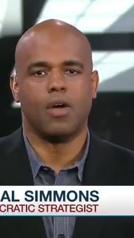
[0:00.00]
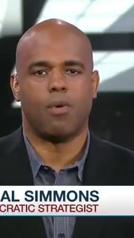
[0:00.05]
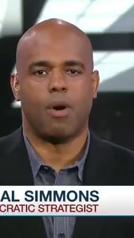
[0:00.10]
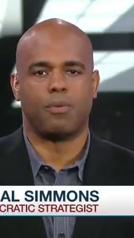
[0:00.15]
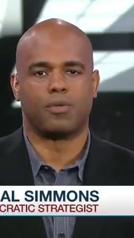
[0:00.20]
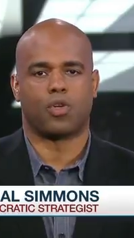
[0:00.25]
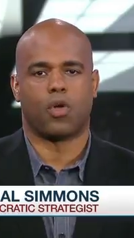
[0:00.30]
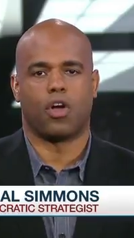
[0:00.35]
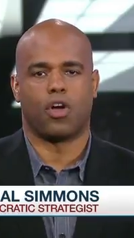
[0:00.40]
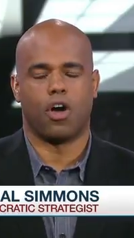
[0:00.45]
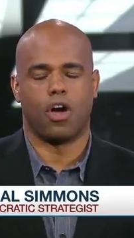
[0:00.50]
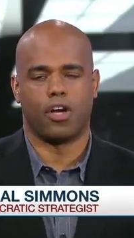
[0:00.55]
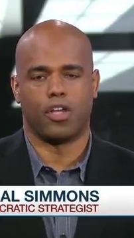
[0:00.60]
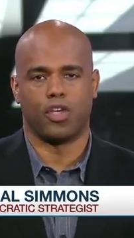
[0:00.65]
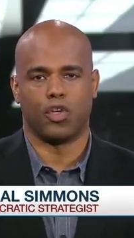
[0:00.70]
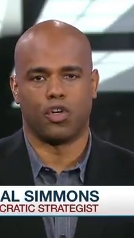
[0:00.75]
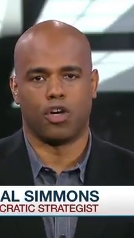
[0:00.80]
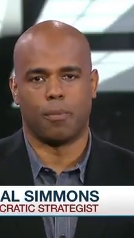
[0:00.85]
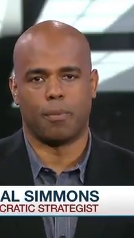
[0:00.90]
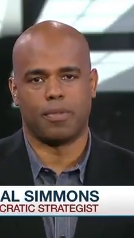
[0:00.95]
what was going on
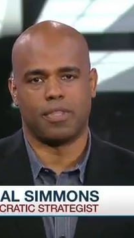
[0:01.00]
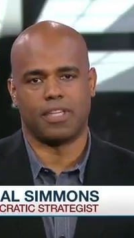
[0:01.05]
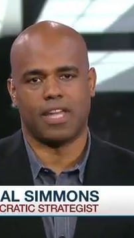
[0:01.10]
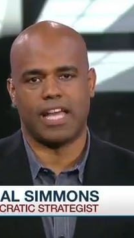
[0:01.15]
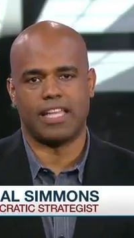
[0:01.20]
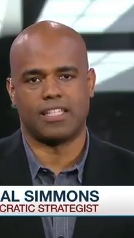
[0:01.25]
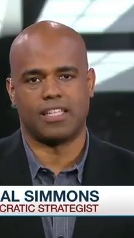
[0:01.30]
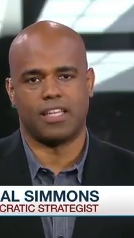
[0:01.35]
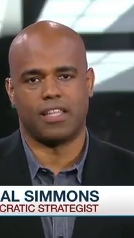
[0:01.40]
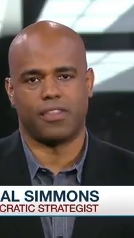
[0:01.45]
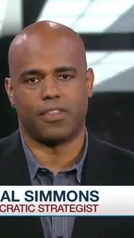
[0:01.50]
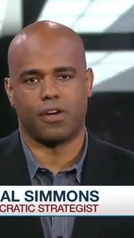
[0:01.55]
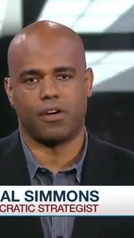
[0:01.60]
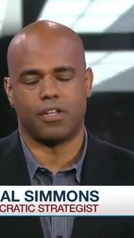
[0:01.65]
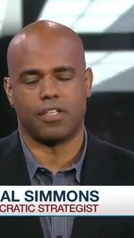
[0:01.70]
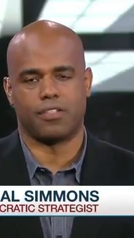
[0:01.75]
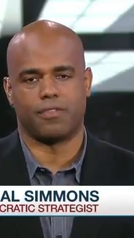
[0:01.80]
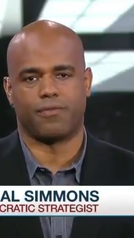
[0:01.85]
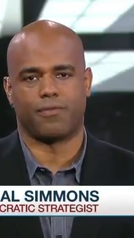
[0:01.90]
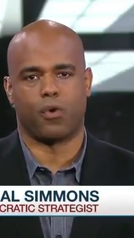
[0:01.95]
in Europe in the
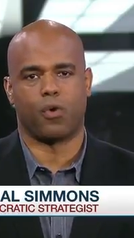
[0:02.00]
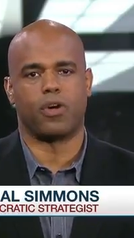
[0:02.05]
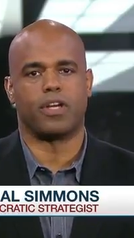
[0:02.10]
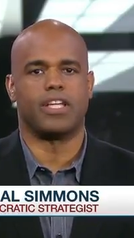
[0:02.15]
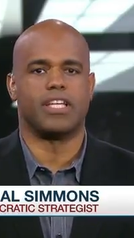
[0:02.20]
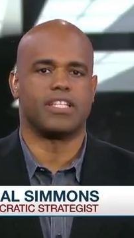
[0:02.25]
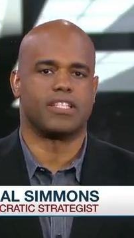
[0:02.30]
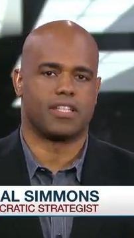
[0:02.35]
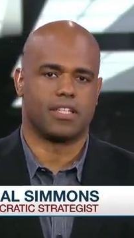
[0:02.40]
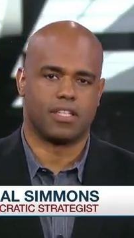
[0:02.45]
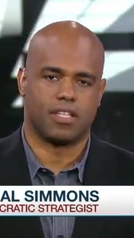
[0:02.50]
1930s and 40s